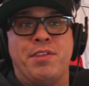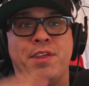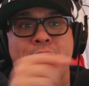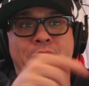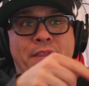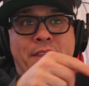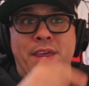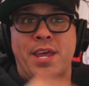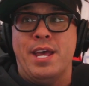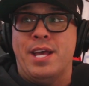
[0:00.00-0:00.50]
Other
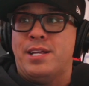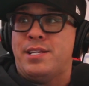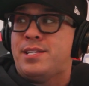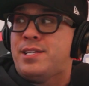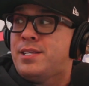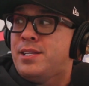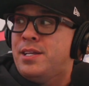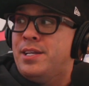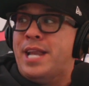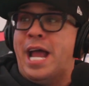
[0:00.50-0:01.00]
than
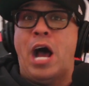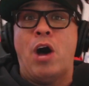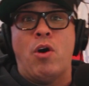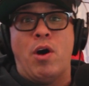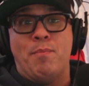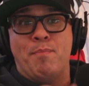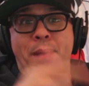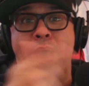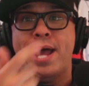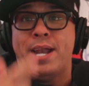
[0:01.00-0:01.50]
this,
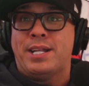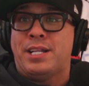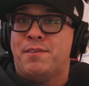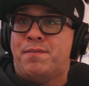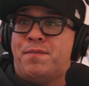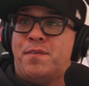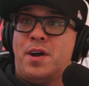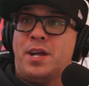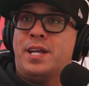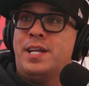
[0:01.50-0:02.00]
now I'm mad at
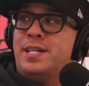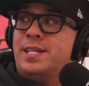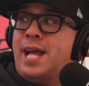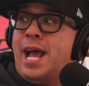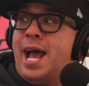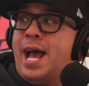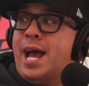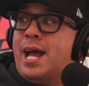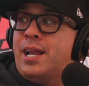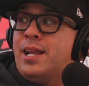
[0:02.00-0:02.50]
the fucking
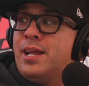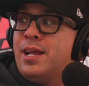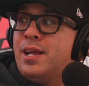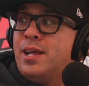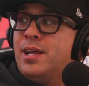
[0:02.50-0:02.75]
dad.